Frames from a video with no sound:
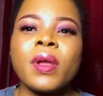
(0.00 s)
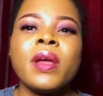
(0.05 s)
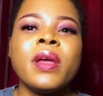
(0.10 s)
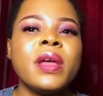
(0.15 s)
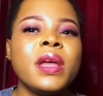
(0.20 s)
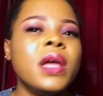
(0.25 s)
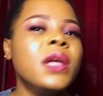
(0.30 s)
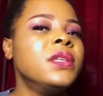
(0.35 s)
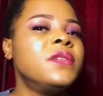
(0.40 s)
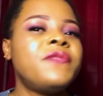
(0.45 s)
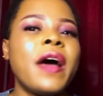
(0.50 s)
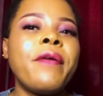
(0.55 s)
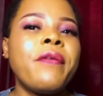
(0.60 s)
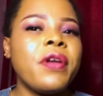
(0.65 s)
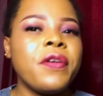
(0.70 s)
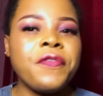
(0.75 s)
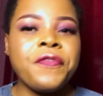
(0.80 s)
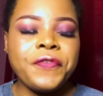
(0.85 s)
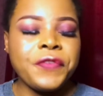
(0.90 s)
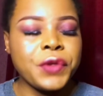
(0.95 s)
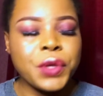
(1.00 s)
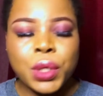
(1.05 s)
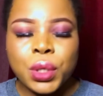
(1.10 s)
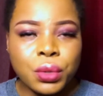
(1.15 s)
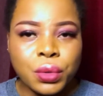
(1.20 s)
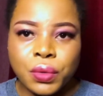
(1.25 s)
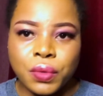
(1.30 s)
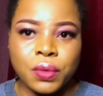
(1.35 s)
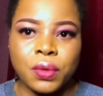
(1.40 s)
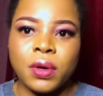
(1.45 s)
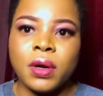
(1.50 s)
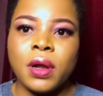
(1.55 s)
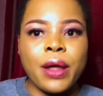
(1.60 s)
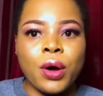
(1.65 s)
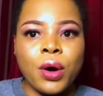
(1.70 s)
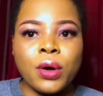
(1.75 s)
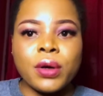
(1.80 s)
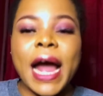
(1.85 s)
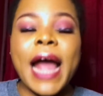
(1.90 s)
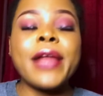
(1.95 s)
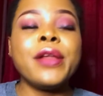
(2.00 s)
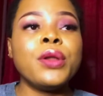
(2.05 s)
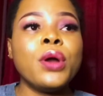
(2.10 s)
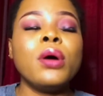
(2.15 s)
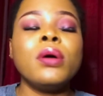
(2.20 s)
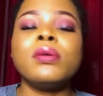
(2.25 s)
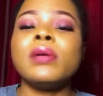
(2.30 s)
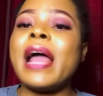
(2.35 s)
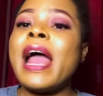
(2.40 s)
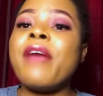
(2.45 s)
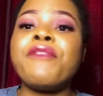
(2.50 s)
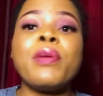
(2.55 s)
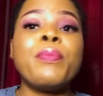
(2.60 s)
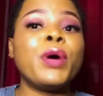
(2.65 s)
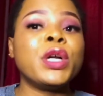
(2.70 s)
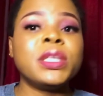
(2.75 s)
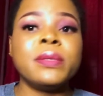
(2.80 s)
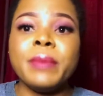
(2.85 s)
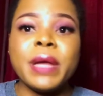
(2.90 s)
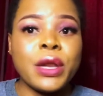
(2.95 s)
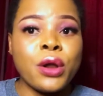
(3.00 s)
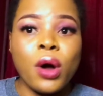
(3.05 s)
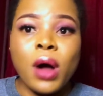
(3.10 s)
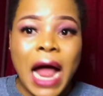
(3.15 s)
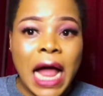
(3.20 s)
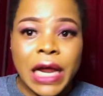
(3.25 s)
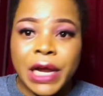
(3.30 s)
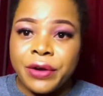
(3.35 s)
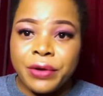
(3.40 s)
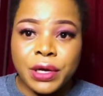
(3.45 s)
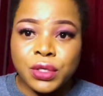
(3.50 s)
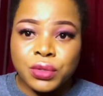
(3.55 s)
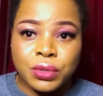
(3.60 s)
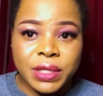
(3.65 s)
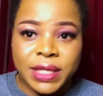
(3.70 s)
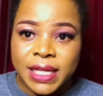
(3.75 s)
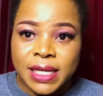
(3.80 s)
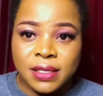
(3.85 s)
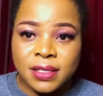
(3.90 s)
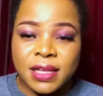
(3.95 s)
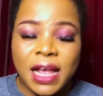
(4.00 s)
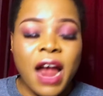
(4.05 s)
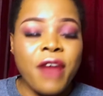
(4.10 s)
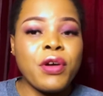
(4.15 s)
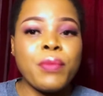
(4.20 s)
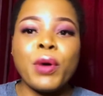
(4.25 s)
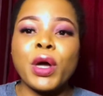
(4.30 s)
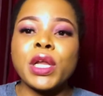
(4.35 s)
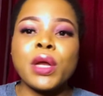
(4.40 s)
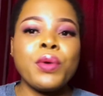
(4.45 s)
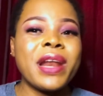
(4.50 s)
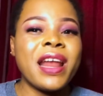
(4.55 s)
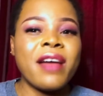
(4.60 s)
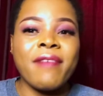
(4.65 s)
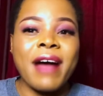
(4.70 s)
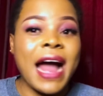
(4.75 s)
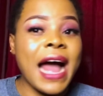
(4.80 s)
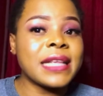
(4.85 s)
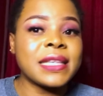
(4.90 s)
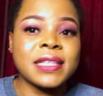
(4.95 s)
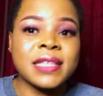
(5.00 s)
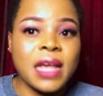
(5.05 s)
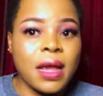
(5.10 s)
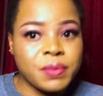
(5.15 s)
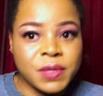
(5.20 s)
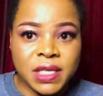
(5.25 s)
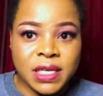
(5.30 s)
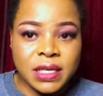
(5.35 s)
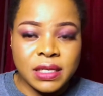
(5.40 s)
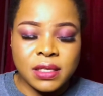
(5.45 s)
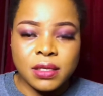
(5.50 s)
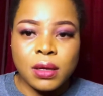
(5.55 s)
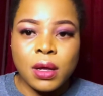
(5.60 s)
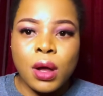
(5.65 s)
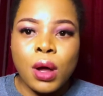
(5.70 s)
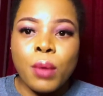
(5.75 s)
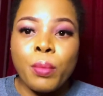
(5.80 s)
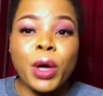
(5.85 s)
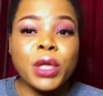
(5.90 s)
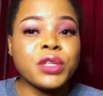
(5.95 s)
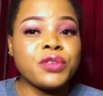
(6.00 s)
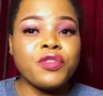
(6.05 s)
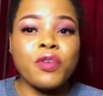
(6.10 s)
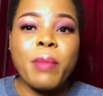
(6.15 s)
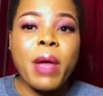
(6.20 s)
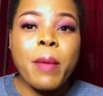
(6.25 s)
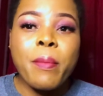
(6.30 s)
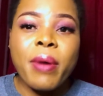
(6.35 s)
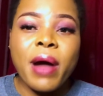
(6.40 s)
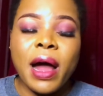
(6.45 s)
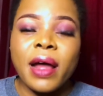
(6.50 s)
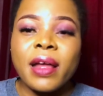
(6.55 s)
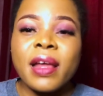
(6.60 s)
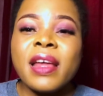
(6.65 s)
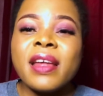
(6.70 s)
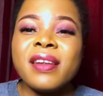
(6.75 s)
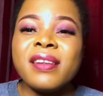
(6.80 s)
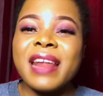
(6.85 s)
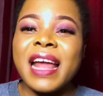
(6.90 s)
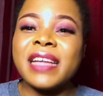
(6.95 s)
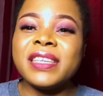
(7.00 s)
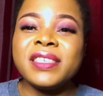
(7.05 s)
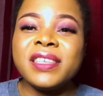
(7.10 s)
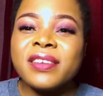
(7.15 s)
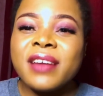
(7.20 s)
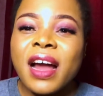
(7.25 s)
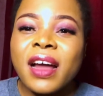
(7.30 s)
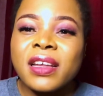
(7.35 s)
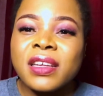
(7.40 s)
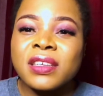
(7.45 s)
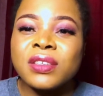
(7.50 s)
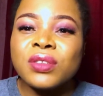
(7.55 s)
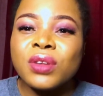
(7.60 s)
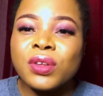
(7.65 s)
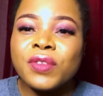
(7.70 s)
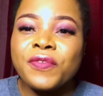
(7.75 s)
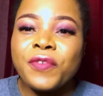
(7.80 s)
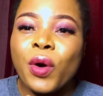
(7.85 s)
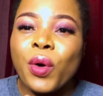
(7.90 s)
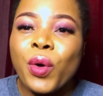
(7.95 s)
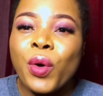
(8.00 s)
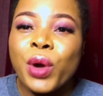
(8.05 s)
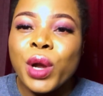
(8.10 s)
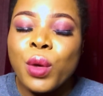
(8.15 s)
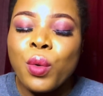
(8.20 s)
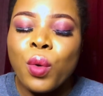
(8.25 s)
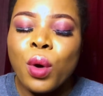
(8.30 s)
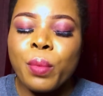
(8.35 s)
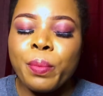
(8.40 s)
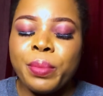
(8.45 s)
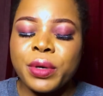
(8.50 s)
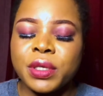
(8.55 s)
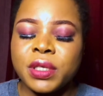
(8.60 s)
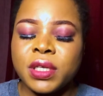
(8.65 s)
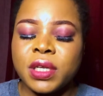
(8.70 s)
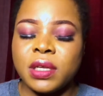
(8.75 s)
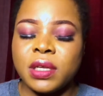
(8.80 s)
It's very few. I know everybody may not agree to this. Everybody will never accept it. But remember, Nigeria is not for only one person.